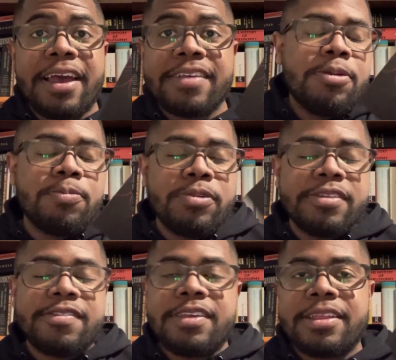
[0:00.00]
I
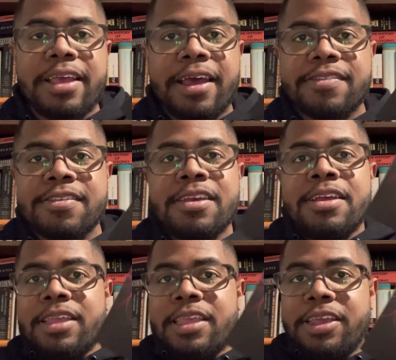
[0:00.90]
will see it as
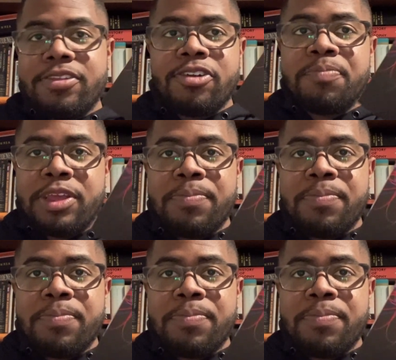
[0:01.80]
either me